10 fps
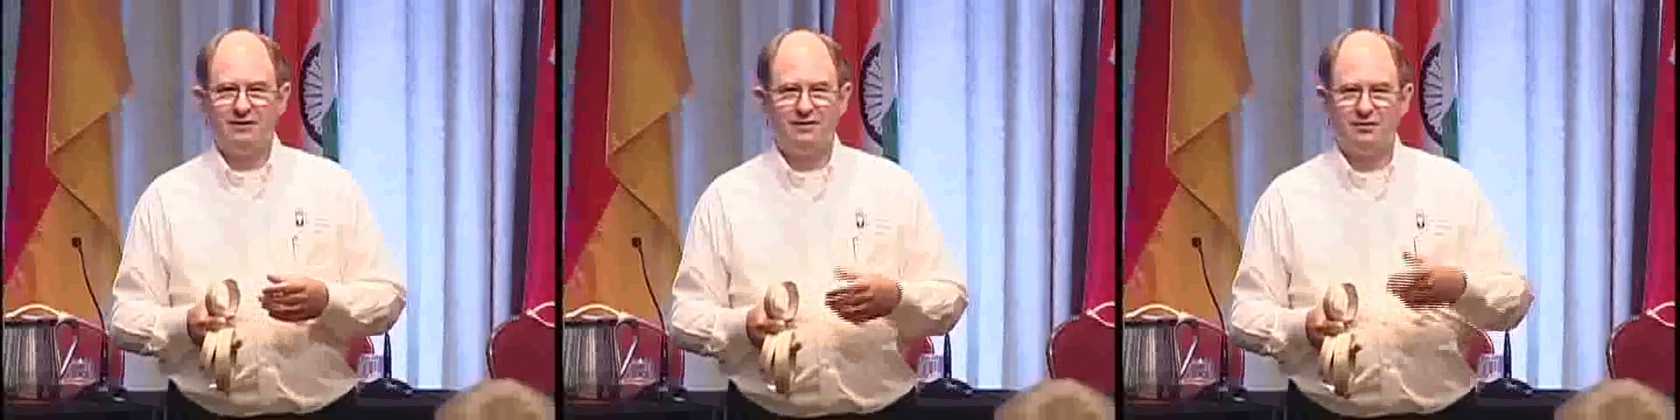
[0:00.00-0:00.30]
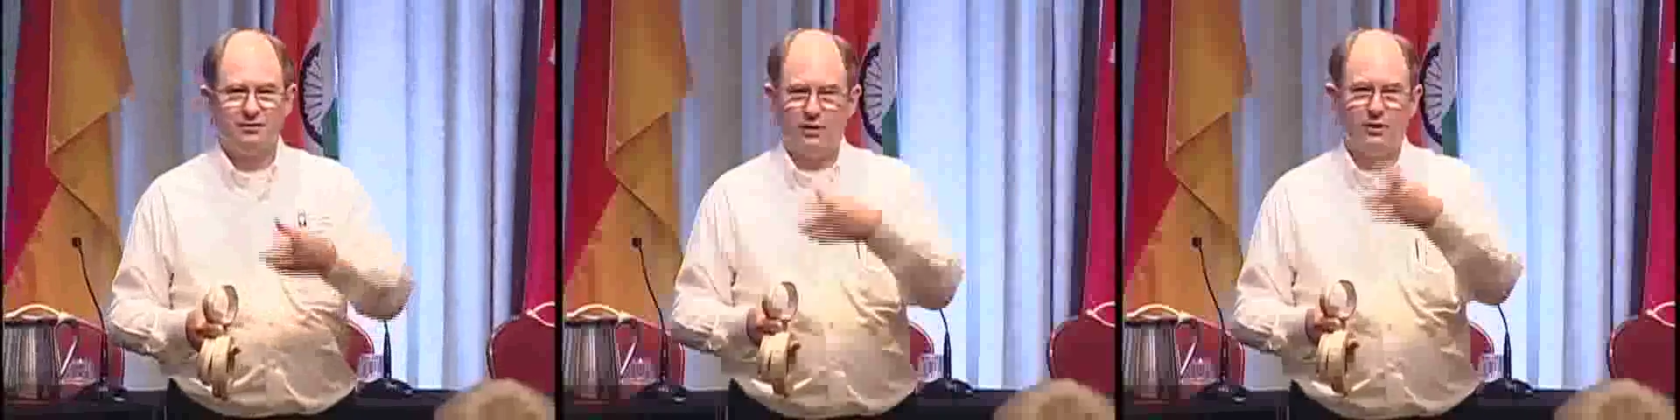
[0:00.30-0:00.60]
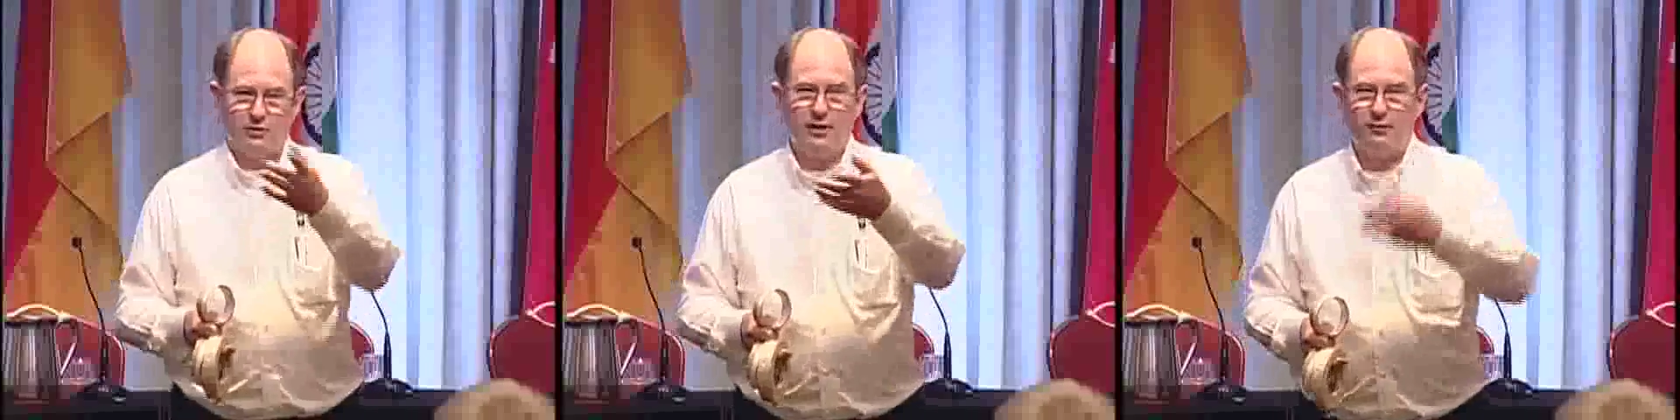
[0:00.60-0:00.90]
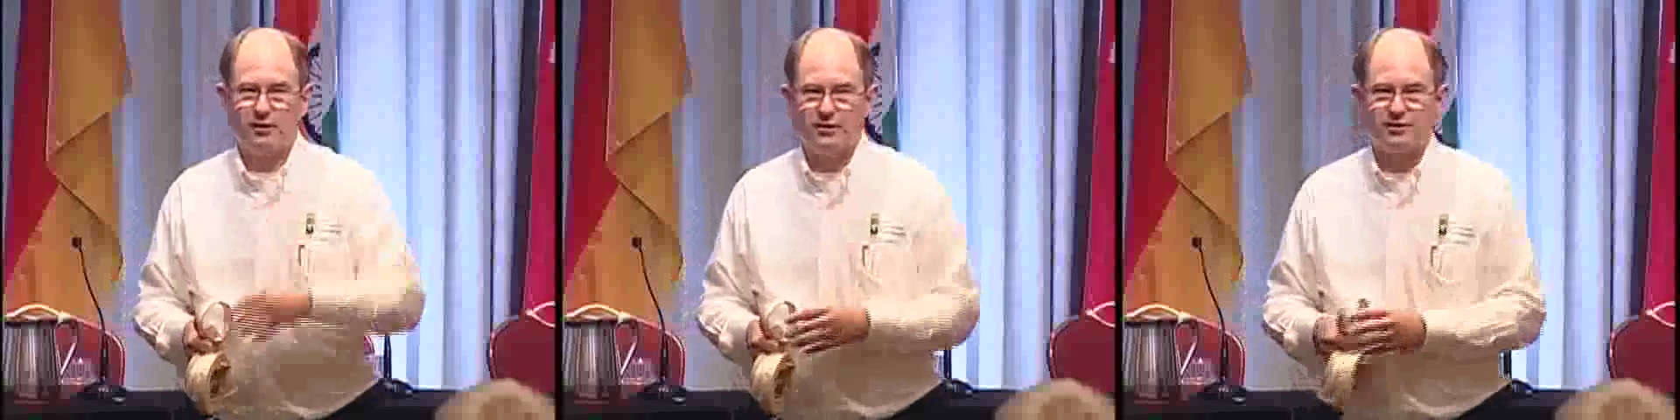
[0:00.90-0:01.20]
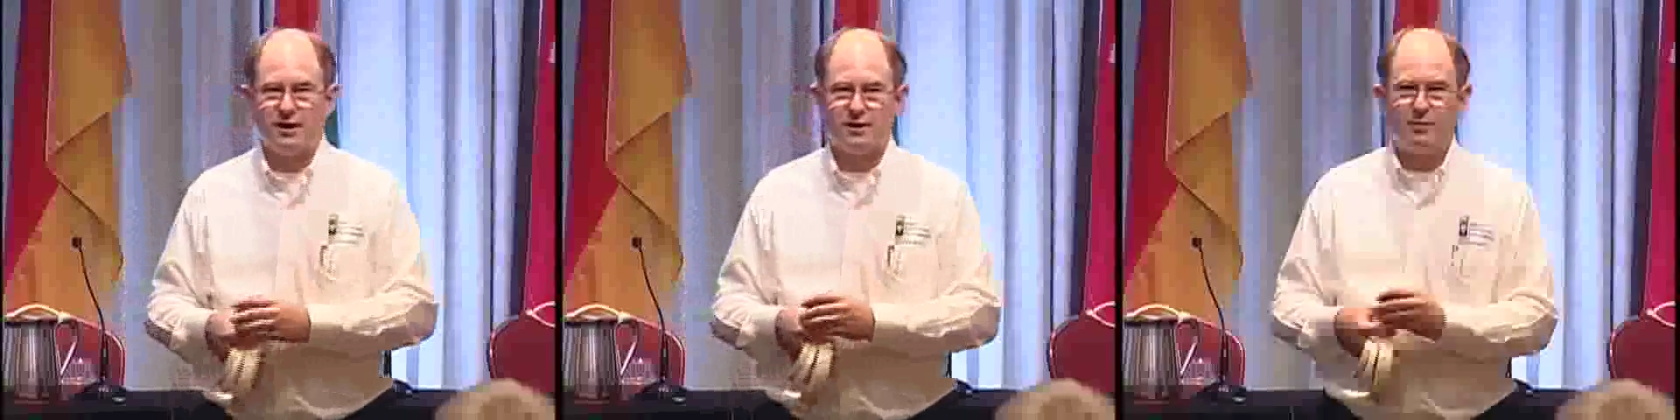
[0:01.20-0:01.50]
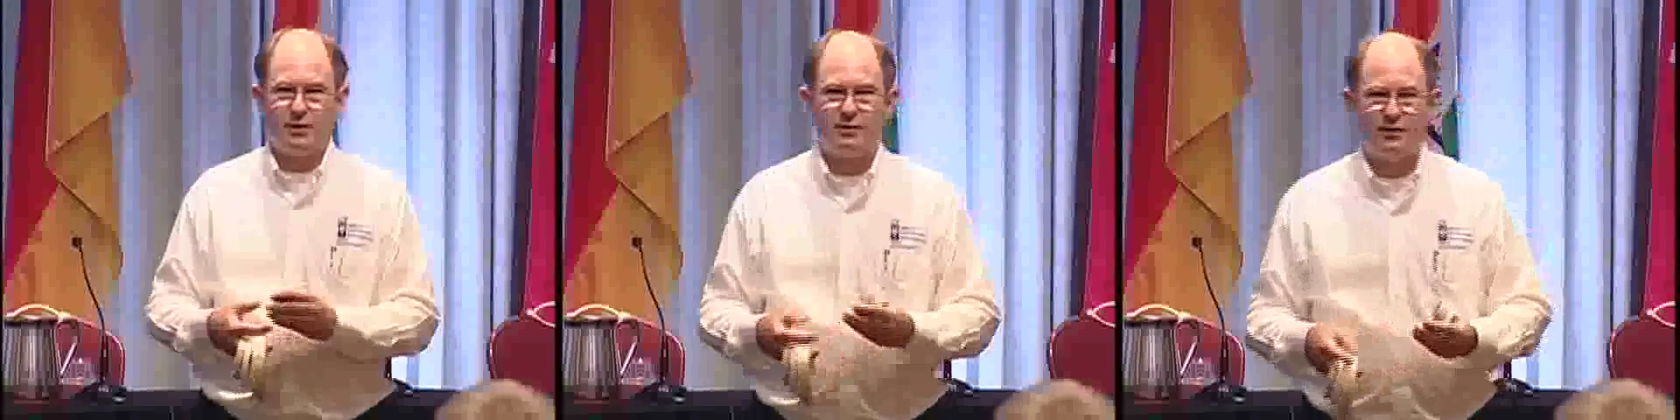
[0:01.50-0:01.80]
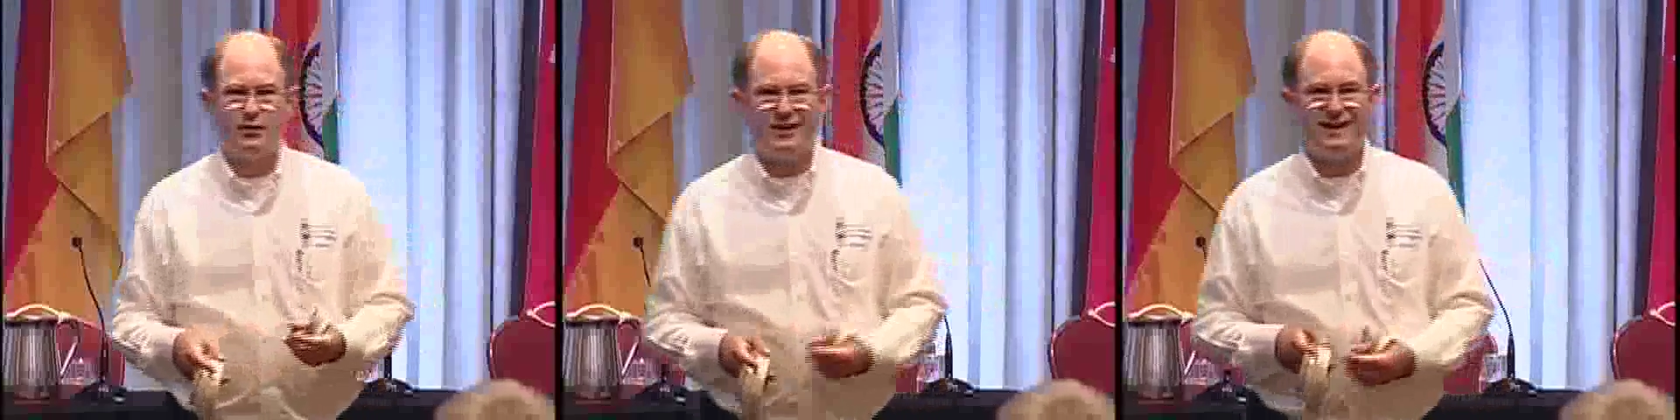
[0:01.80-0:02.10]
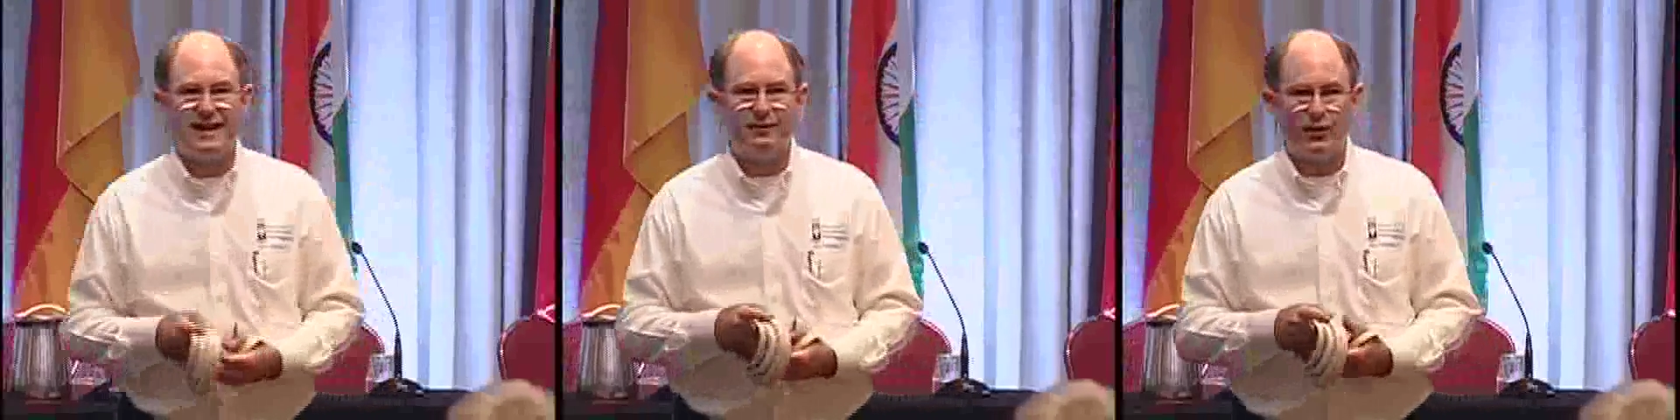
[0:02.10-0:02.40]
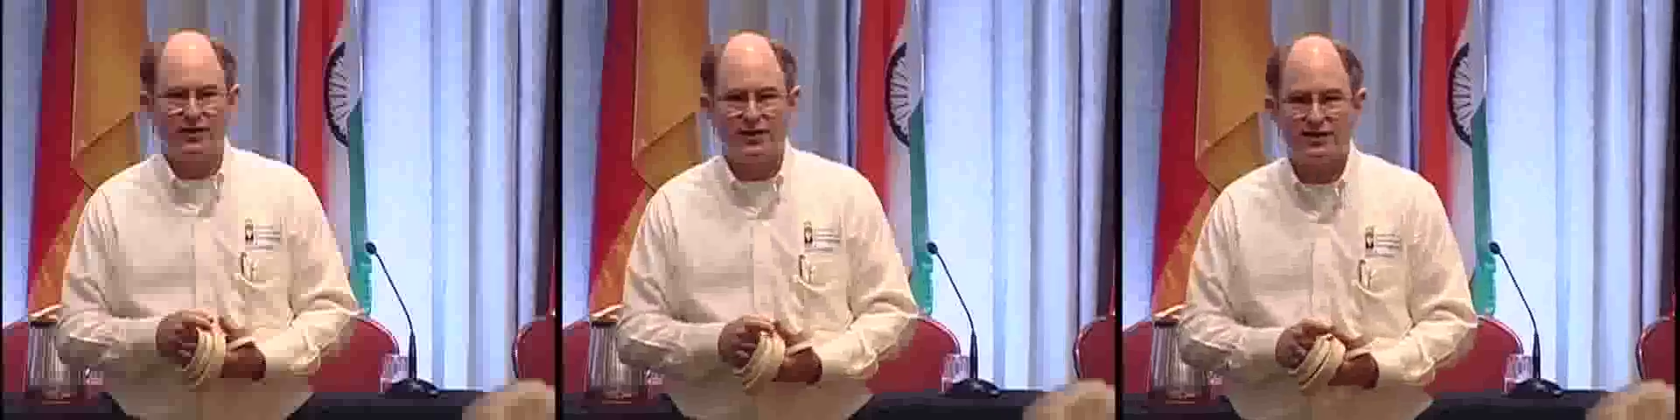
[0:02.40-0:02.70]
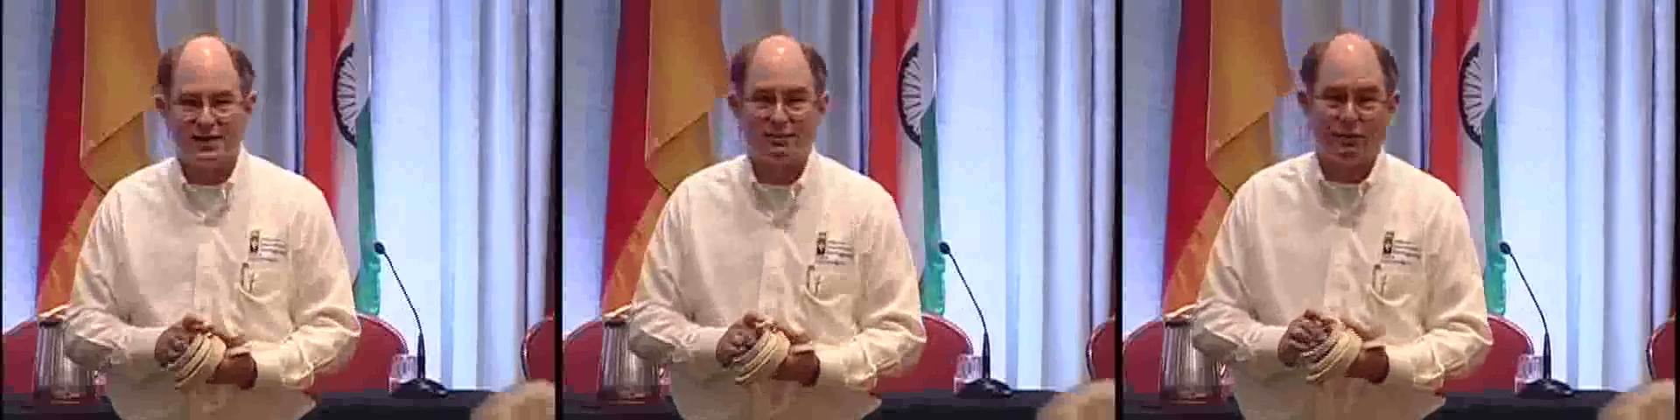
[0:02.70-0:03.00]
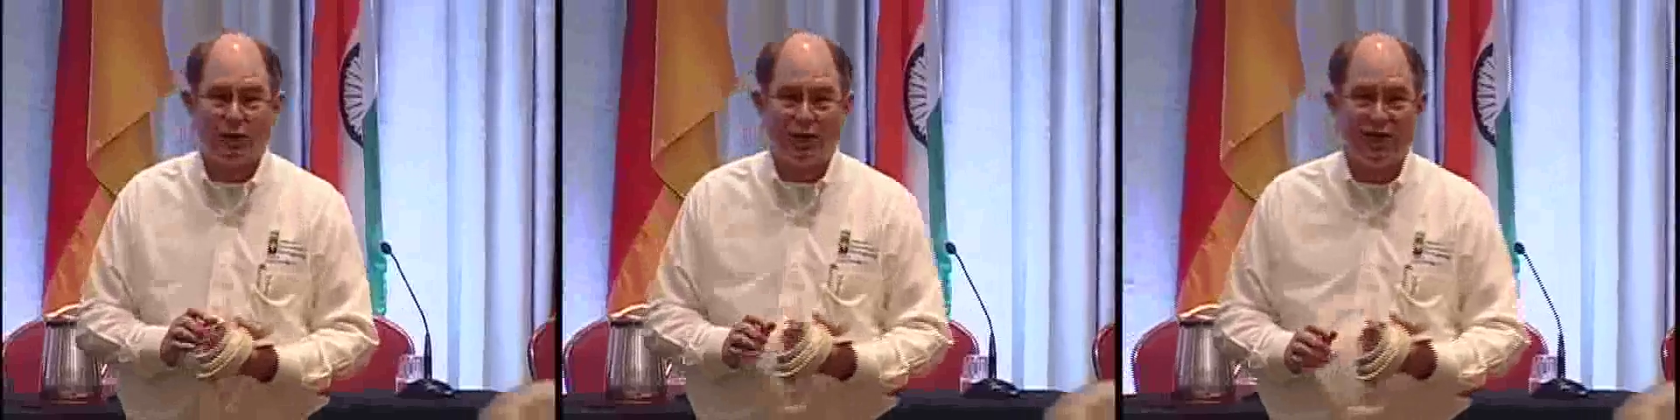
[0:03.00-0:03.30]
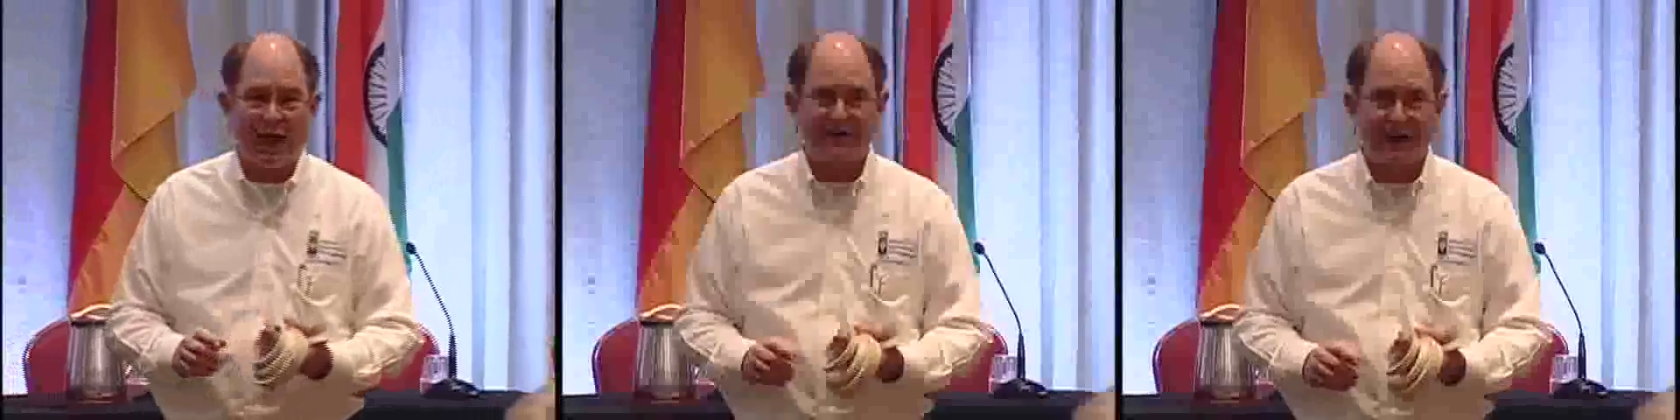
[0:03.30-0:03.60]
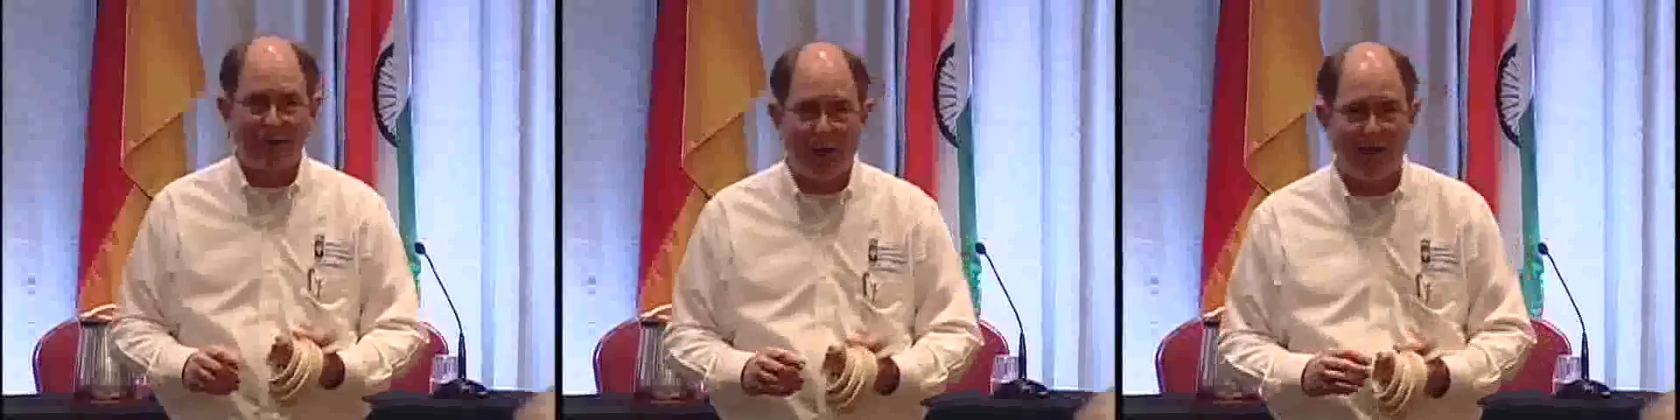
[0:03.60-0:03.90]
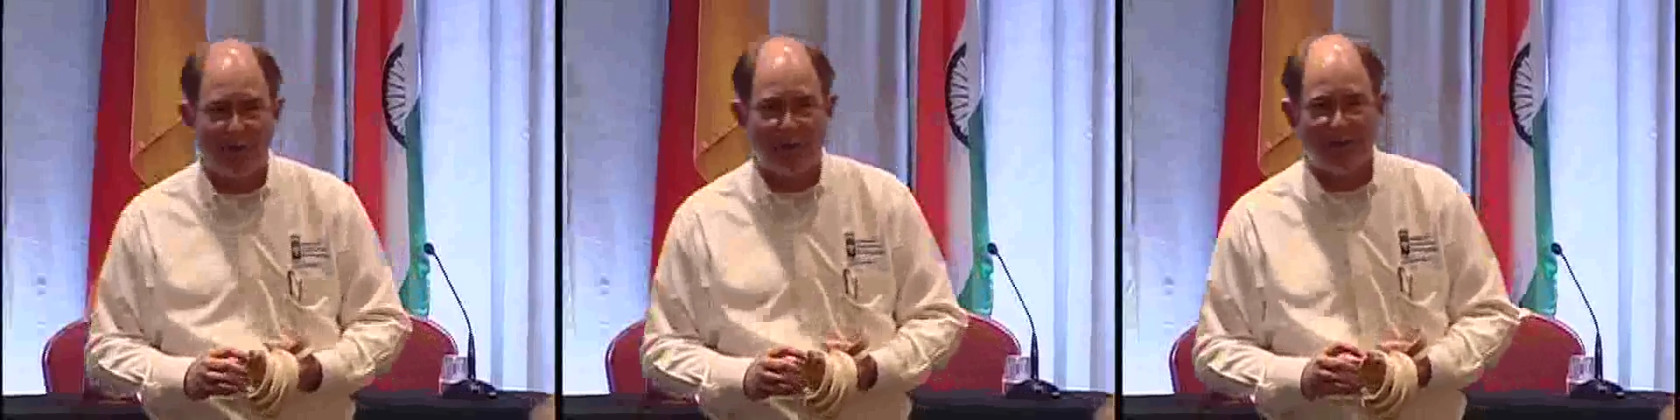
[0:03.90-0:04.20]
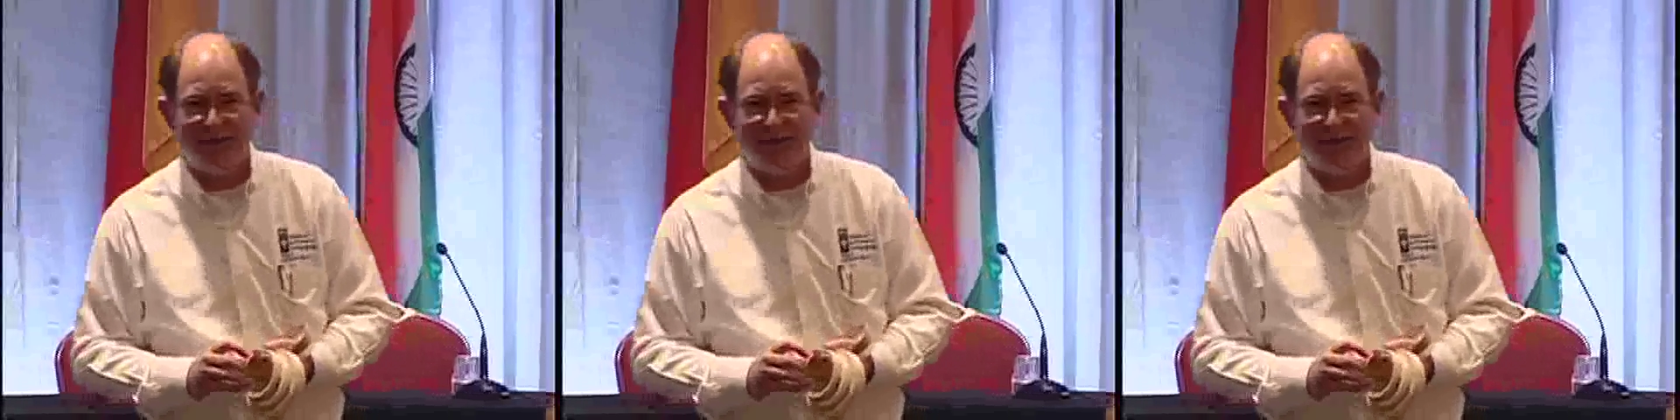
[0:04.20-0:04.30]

Well, you have one of these things, but if you didn't have one of these things before you got the pump,